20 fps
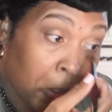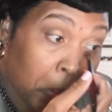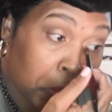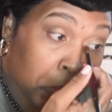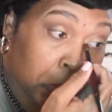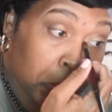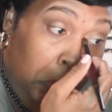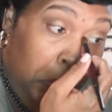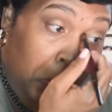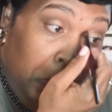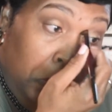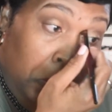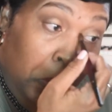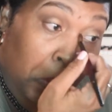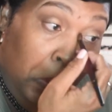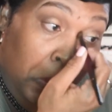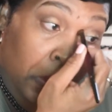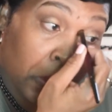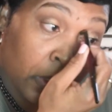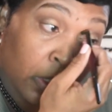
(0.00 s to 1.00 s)
So
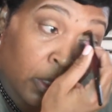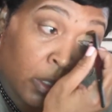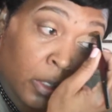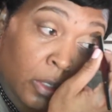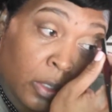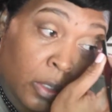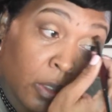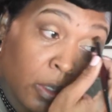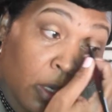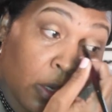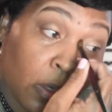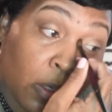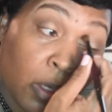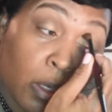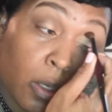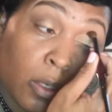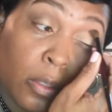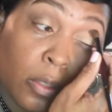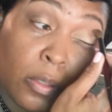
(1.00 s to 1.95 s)
there you go.